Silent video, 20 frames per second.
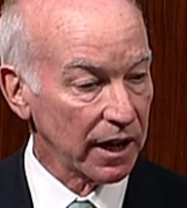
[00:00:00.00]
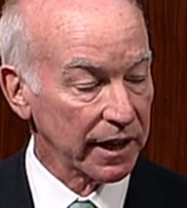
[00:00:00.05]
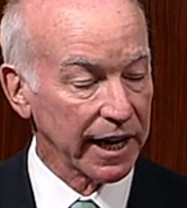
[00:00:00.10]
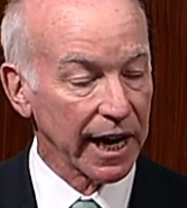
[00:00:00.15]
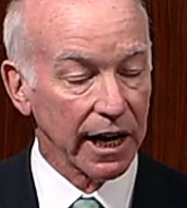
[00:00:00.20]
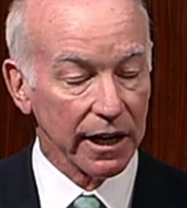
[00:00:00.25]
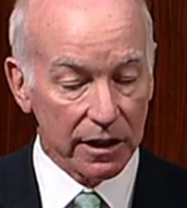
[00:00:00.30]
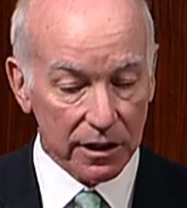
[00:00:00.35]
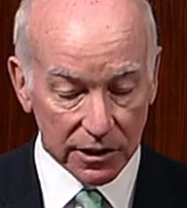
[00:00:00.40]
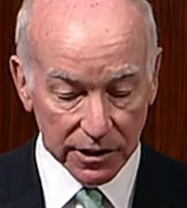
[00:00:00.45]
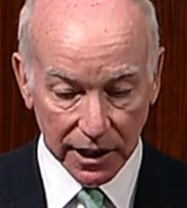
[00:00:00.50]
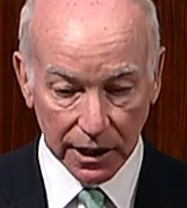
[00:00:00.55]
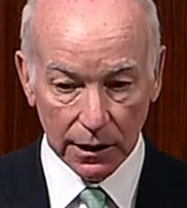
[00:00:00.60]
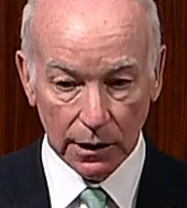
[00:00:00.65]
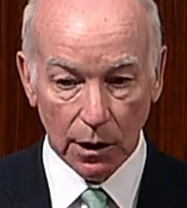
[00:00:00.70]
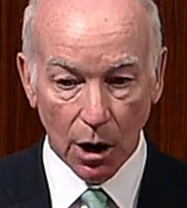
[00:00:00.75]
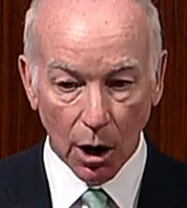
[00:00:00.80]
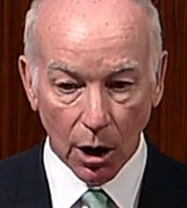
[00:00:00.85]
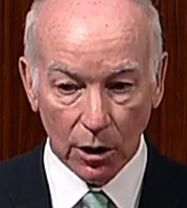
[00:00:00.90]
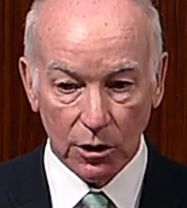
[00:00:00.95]
Again, it is
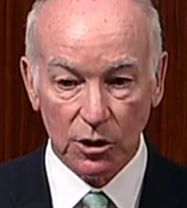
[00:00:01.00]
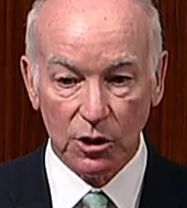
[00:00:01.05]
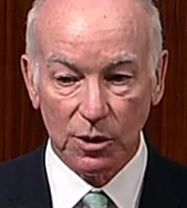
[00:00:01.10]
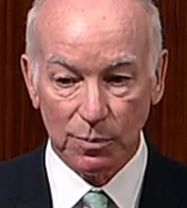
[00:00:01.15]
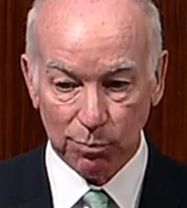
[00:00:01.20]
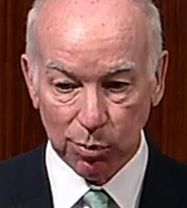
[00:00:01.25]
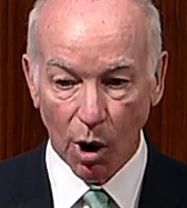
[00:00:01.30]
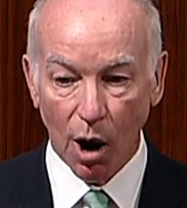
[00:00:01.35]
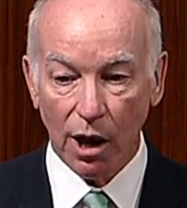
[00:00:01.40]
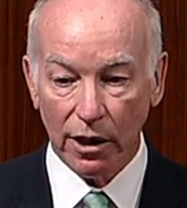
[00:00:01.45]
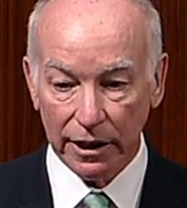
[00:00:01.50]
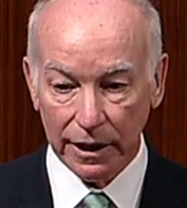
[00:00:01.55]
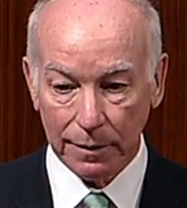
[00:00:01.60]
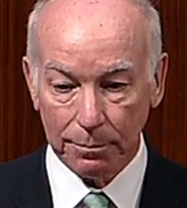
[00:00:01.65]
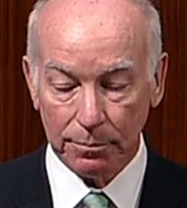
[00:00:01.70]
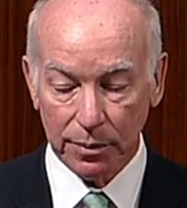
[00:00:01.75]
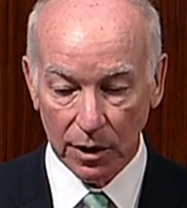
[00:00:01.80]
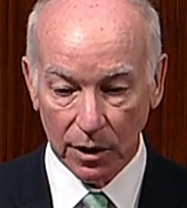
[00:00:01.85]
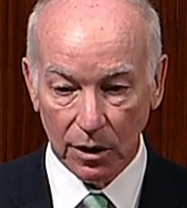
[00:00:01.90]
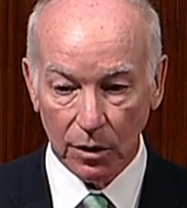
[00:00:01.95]
a large,
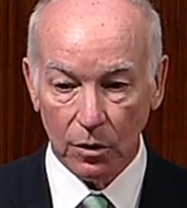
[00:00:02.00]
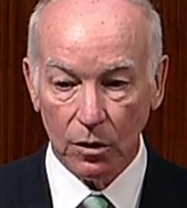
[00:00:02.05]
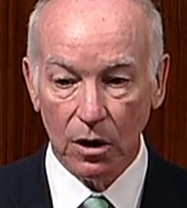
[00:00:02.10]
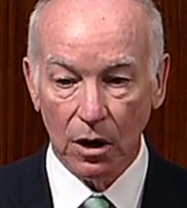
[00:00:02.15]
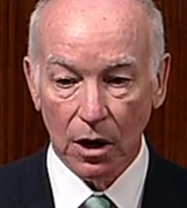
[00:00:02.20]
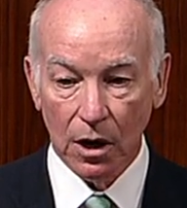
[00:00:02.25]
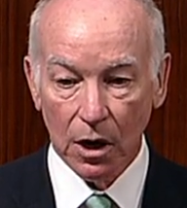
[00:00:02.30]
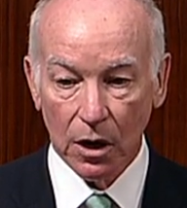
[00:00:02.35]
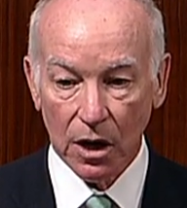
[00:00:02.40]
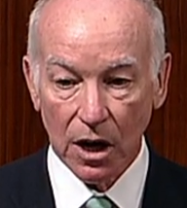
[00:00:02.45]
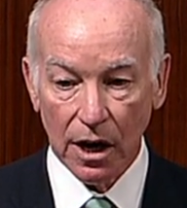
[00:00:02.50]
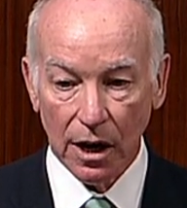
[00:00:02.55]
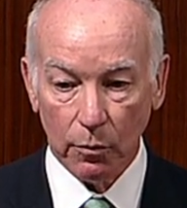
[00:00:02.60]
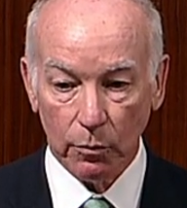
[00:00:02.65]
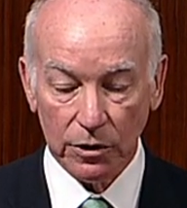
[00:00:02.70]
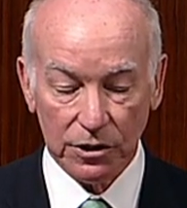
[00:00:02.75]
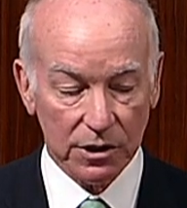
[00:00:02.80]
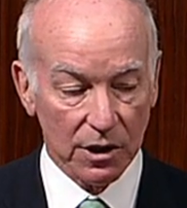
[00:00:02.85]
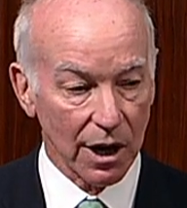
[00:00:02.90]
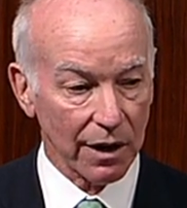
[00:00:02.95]
sprawling bill
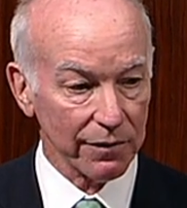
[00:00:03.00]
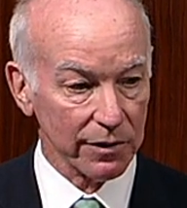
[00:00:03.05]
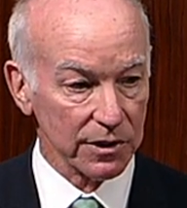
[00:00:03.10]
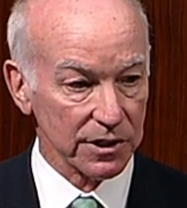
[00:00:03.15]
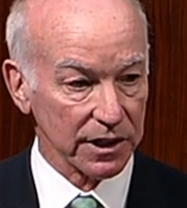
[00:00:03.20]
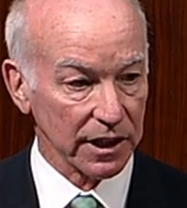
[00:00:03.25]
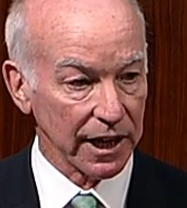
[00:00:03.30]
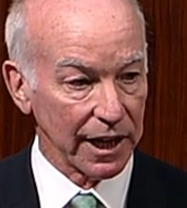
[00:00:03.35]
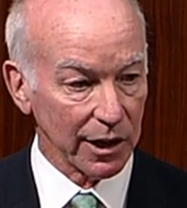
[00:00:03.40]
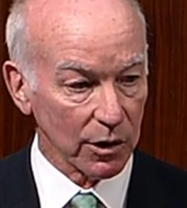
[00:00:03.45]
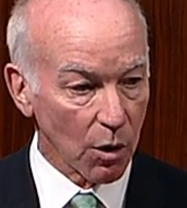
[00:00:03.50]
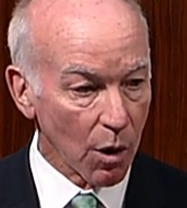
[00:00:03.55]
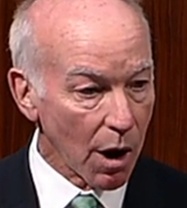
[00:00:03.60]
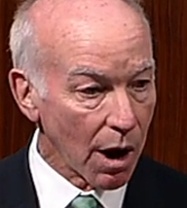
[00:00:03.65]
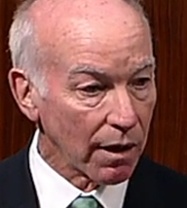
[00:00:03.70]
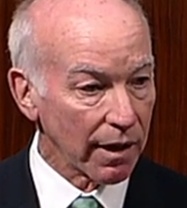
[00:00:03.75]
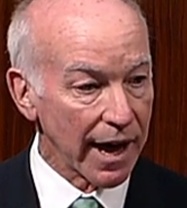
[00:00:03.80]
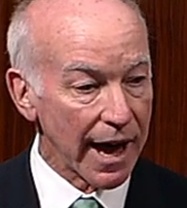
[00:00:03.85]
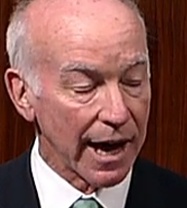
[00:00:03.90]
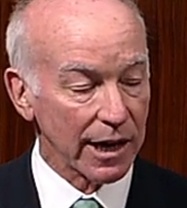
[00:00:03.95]
which covers, again,
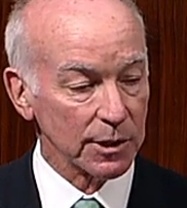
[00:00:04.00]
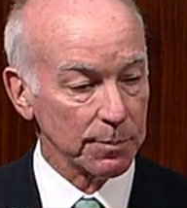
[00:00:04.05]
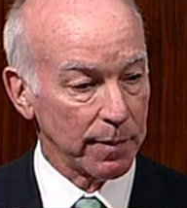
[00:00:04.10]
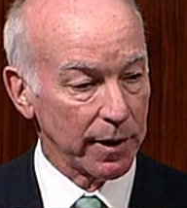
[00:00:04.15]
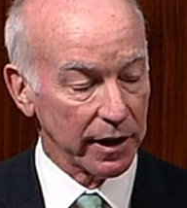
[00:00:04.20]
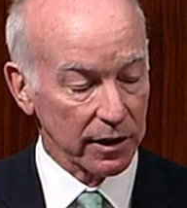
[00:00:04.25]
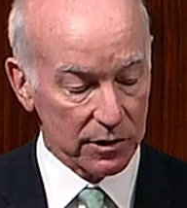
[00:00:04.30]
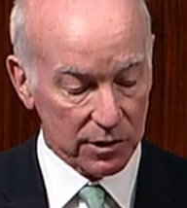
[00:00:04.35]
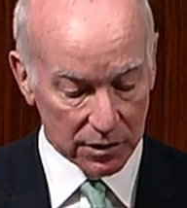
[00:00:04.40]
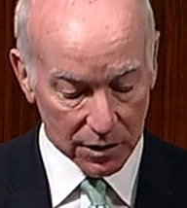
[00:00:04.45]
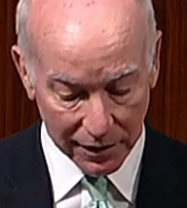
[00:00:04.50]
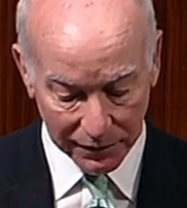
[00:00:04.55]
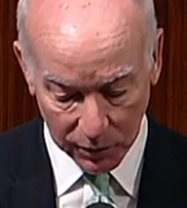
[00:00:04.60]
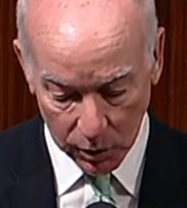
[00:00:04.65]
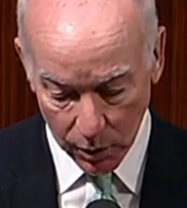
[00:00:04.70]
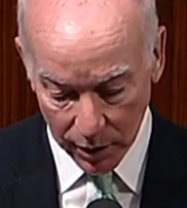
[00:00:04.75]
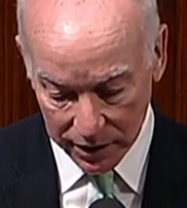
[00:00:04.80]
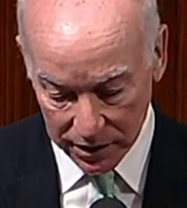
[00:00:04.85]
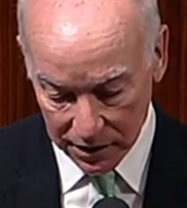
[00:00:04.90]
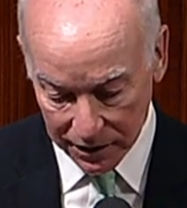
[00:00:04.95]
all aspects
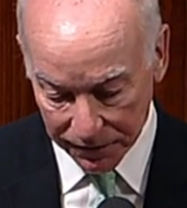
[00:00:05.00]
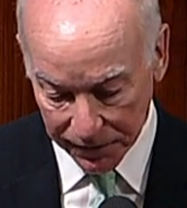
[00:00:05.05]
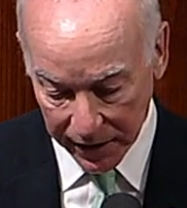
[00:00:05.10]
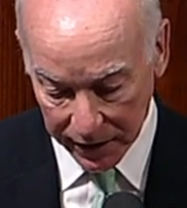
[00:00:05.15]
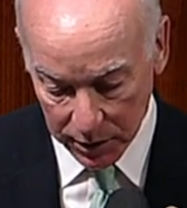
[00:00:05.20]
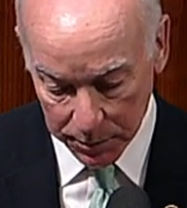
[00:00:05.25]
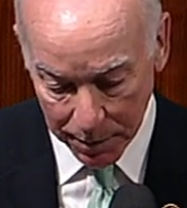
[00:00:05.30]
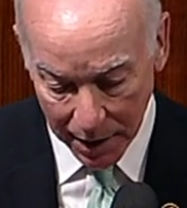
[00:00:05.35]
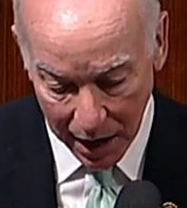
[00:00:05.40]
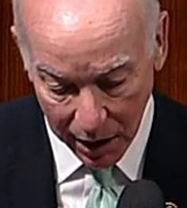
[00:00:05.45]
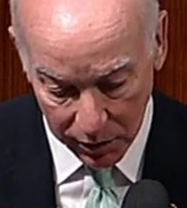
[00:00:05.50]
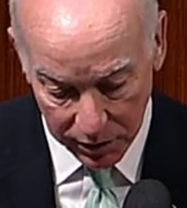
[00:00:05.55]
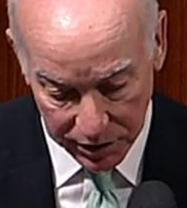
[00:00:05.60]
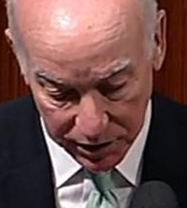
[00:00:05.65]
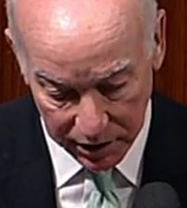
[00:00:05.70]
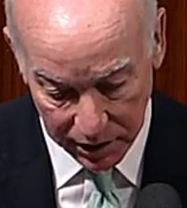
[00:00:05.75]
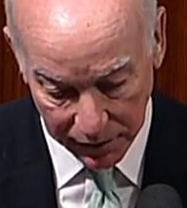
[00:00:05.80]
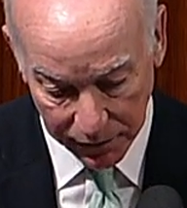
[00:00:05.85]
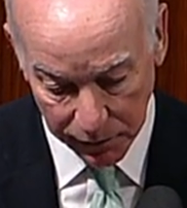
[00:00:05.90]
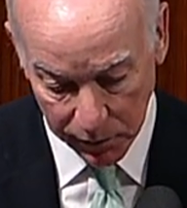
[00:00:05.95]
of U.S. defense
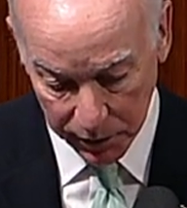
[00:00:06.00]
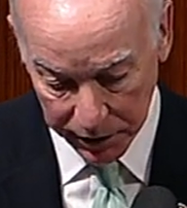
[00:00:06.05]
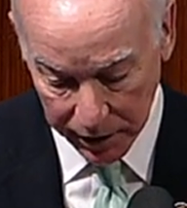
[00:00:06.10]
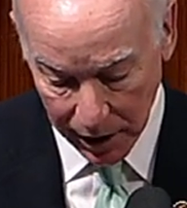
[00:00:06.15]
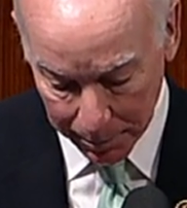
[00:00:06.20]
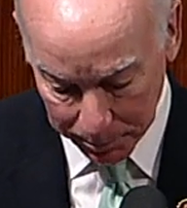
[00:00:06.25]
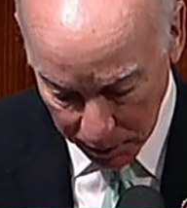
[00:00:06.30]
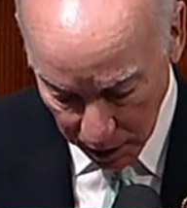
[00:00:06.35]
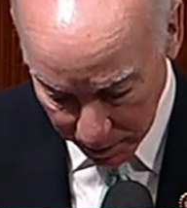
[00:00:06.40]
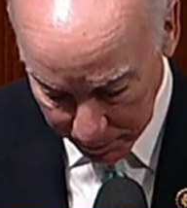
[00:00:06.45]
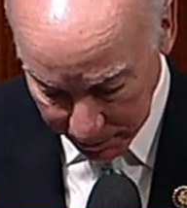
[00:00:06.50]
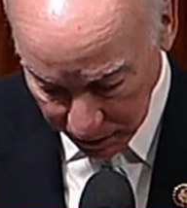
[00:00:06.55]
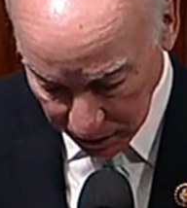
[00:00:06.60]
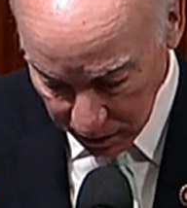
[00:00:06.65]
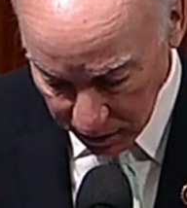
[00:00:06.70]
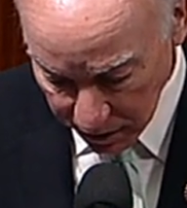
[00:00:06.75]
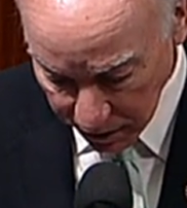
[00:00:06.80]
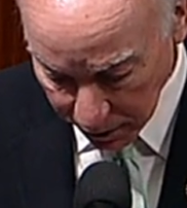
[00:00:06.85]
policy for the upcoming